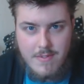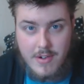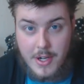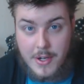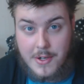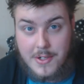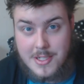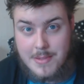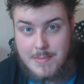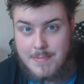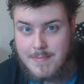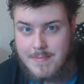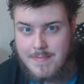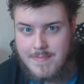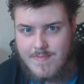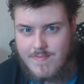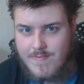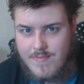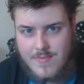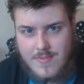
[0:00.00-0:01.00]
If I go to
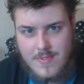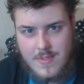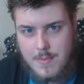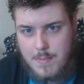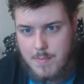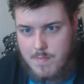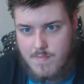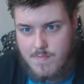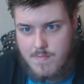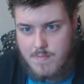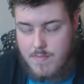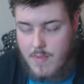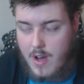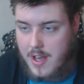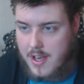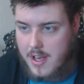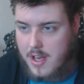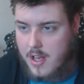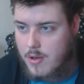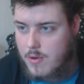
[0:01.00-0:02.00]
some,
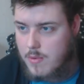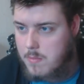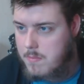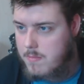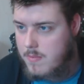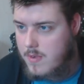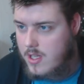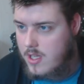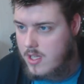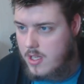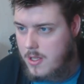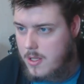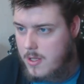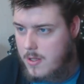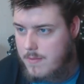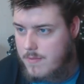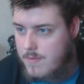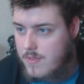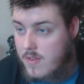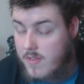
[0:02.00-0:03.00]

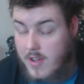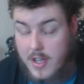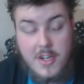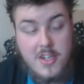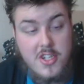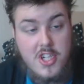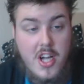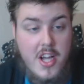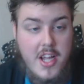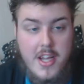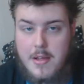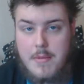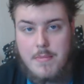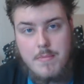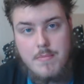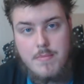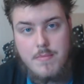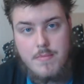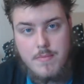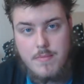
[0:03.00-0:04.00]
if I go to China,
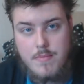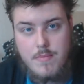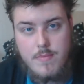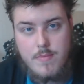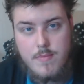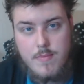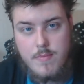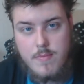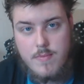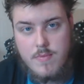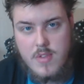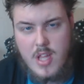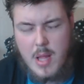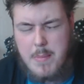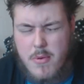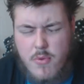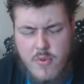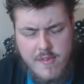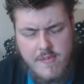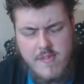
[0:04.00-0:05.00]
I'll
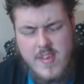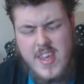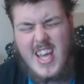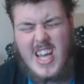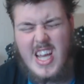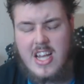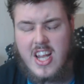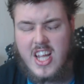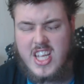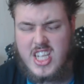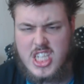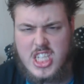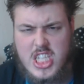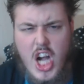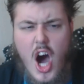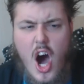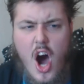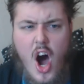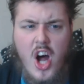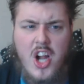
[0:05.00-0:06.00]
be revered like a
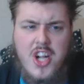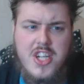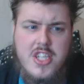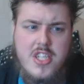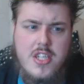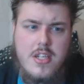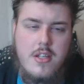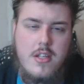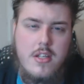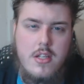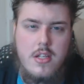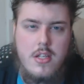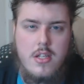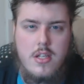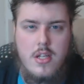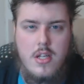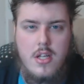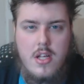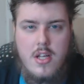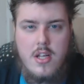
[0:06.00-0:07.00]
god.
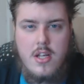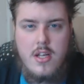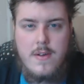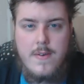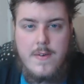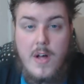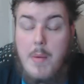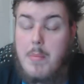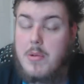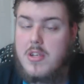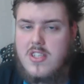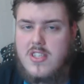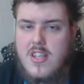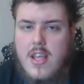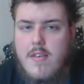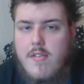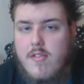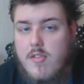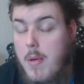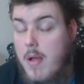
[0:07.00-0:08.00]
I'll be
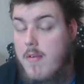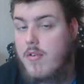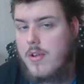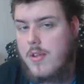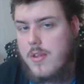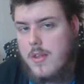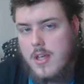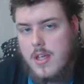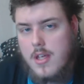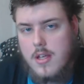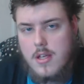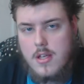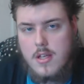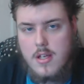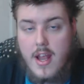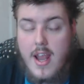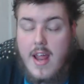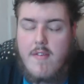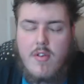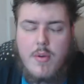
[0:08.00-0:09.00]
safe from everything
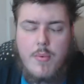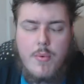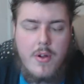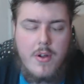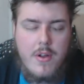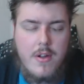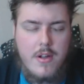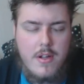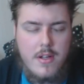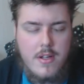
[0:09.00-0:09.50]
and everyone.